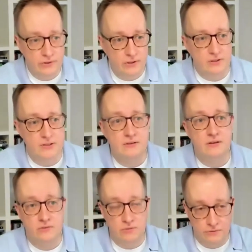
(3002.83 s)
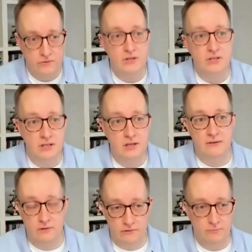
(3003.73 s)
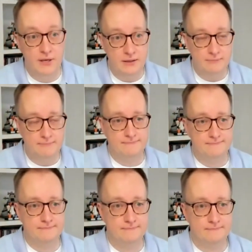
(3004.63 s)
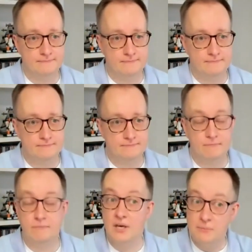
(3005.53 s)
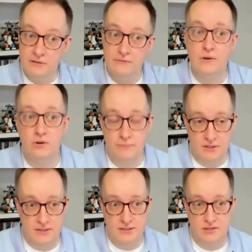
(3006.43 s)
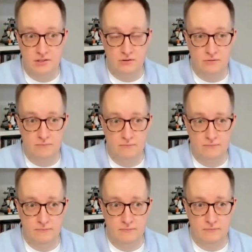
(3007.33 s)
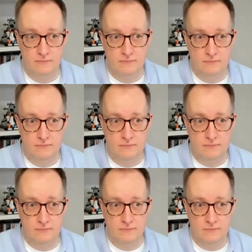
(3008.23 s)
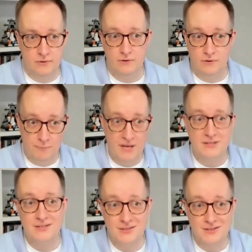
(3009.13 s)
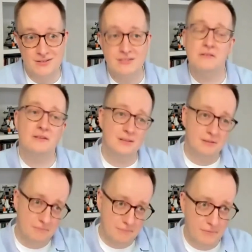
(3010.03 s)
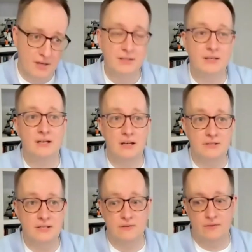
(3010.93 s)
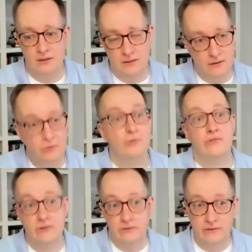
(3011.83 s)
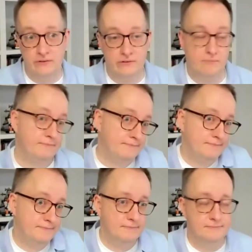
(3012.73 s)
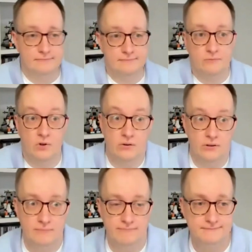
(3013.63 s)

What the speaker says: skills to differentiate level of pay. Maybe even the competencies shown. The bad citizens might get less than the good citizens. Why not?